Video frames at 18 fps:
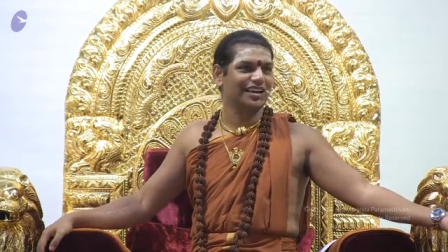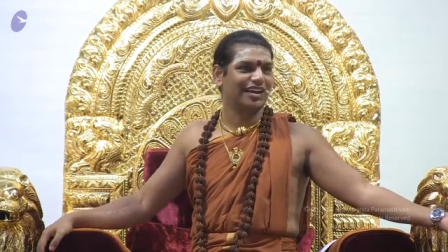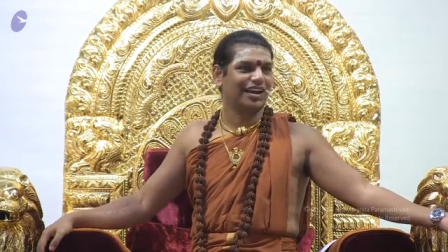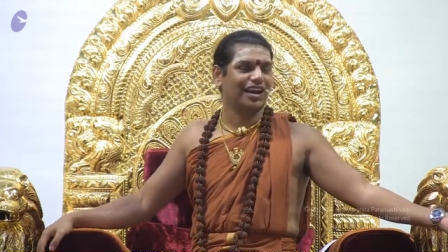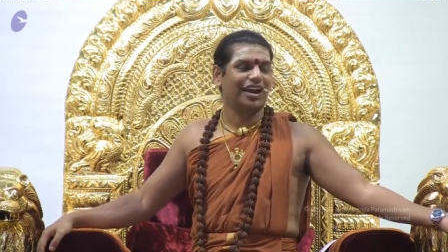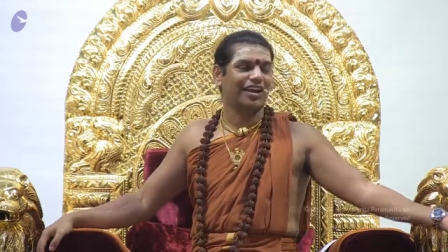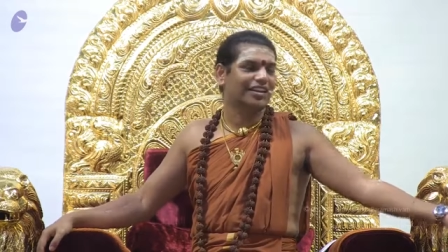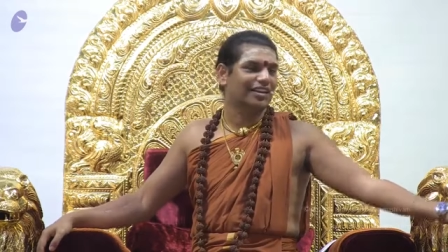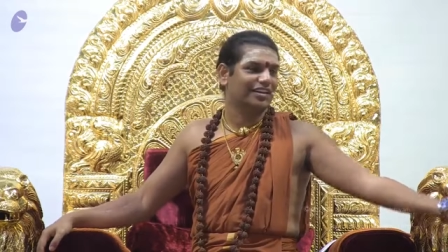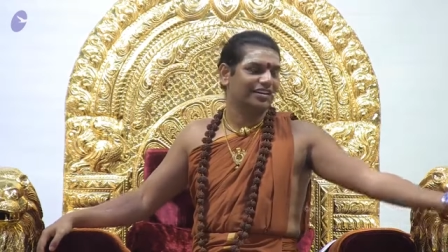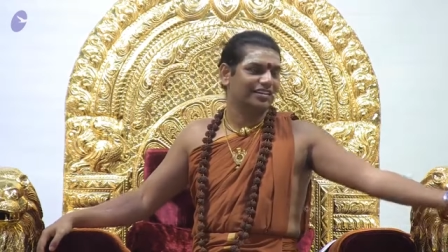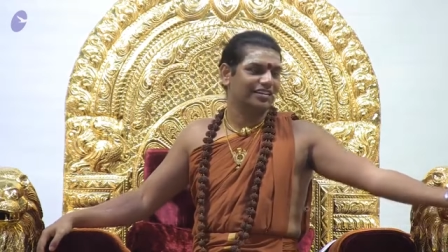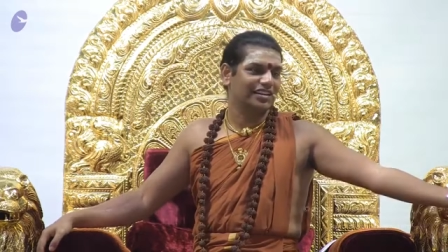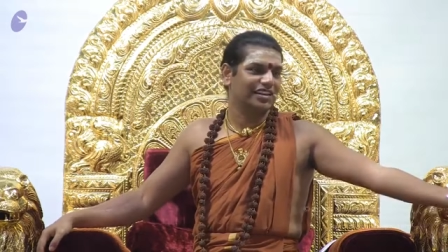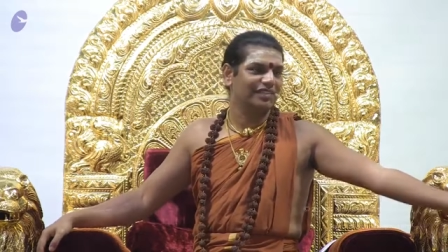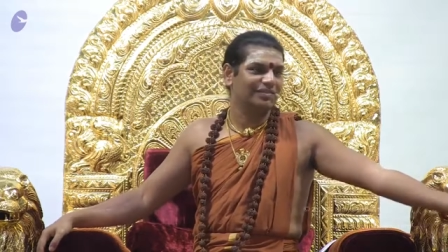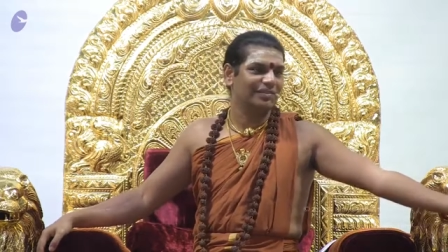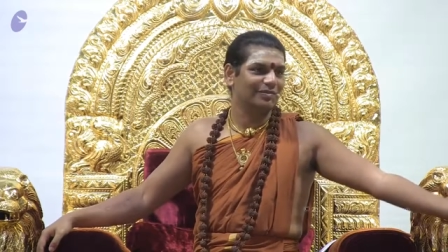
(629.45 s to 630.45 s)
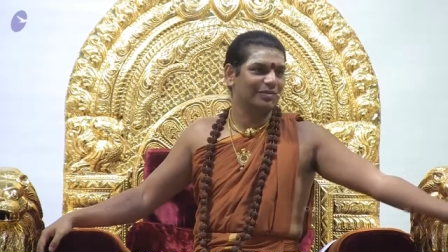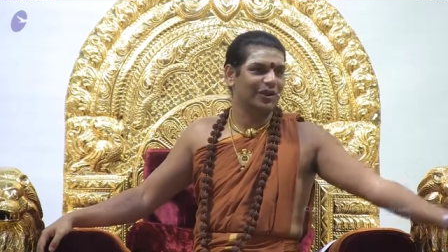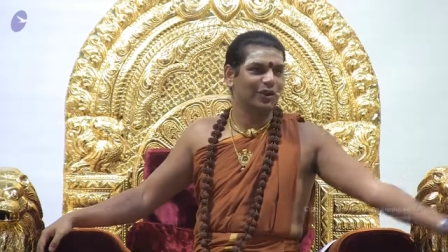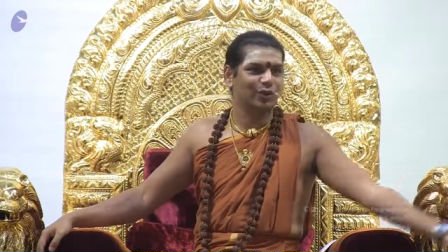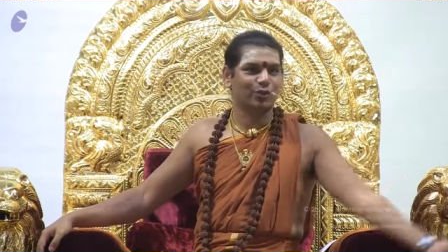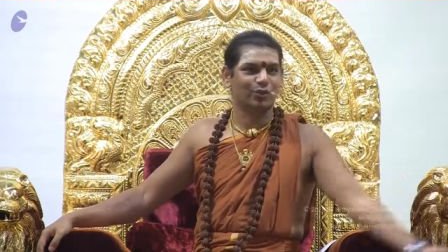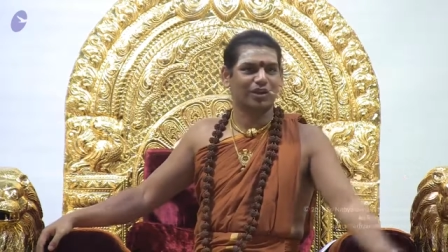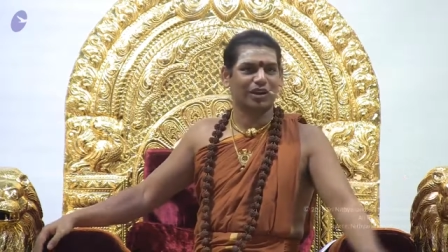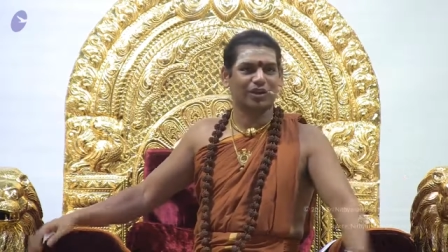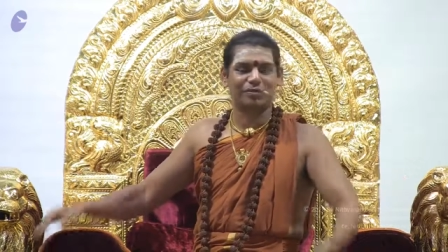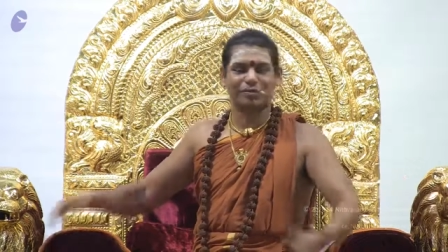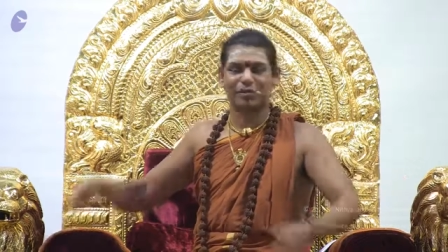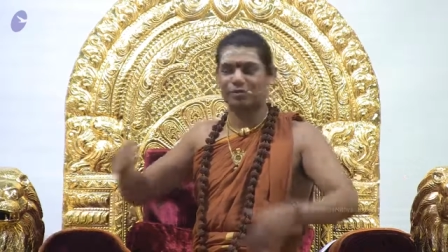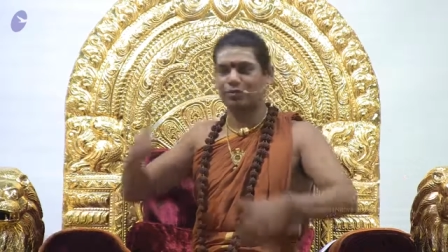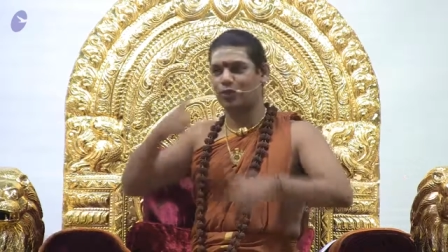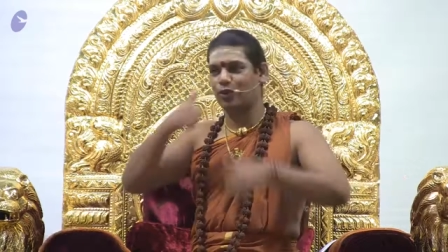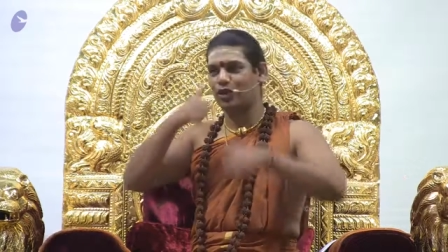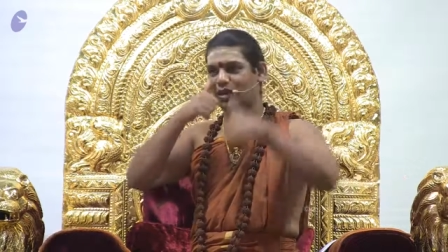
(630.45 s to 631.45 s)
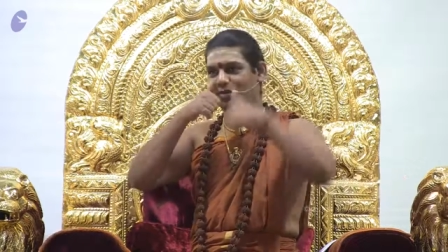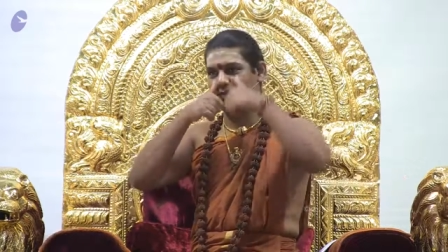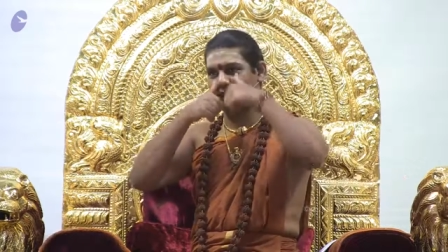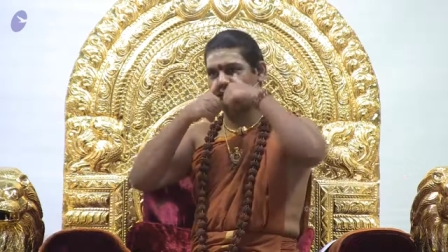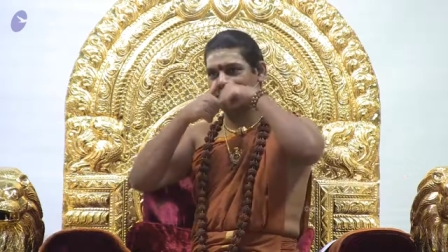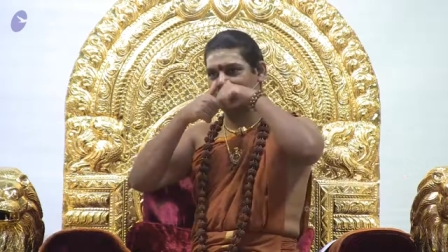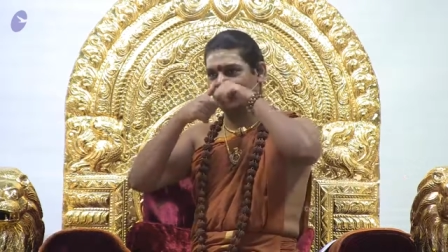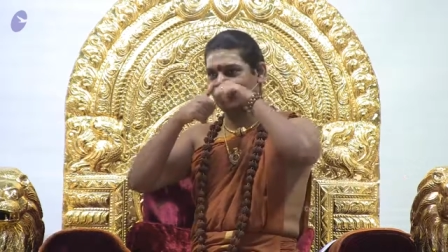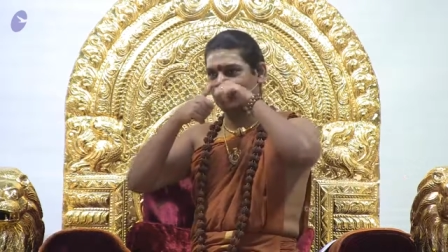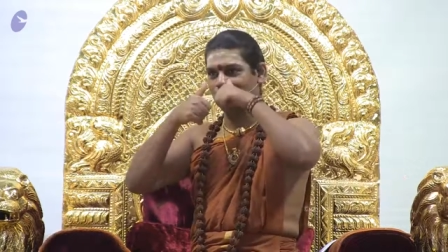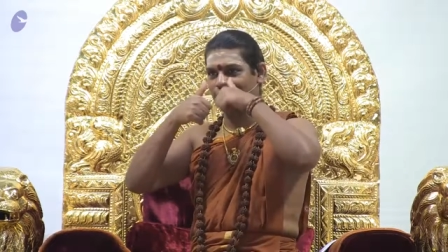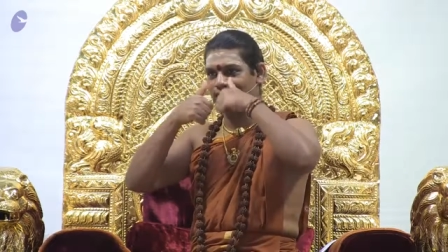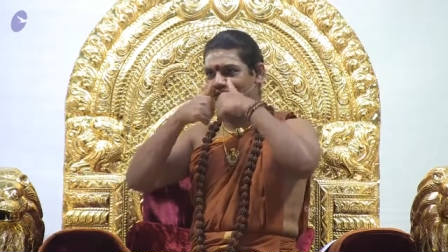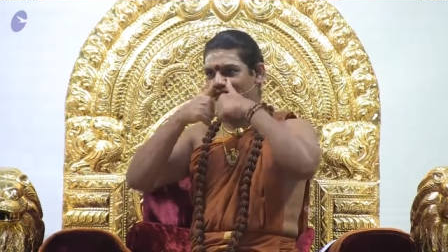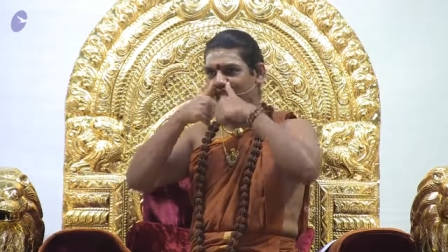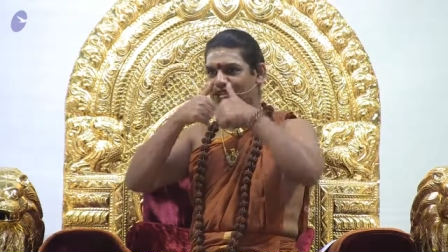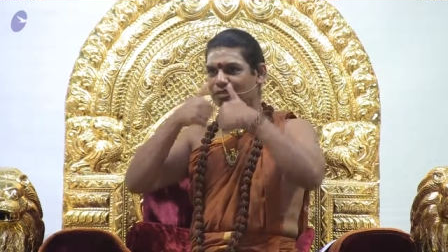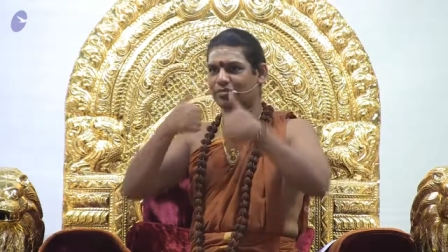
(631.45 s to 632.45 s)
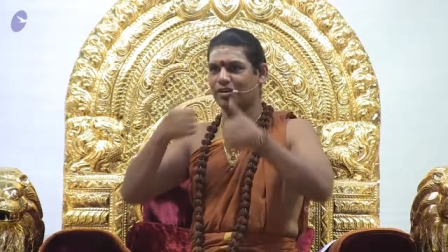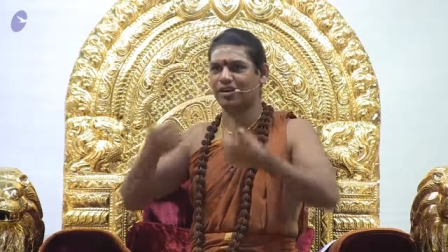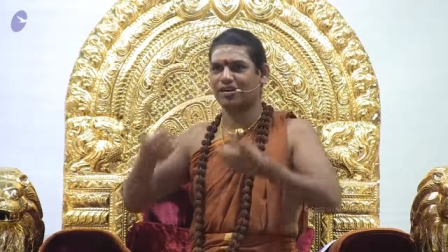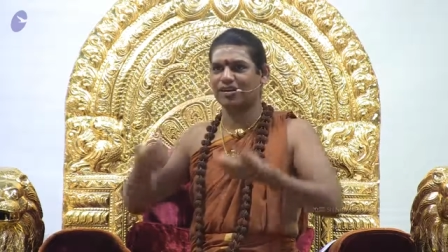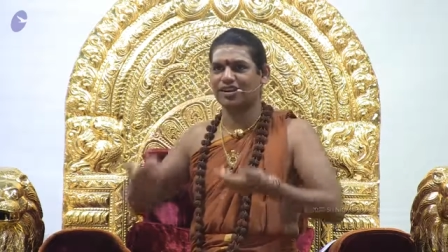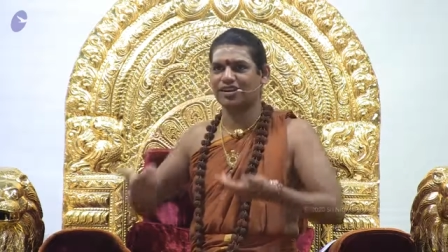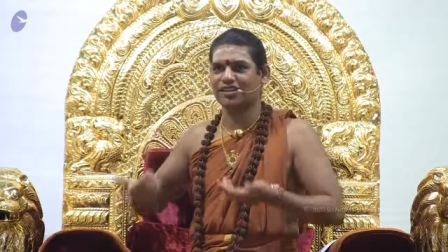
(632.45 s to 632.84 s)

I cannot leave him alone and be blowing my nose in the morning.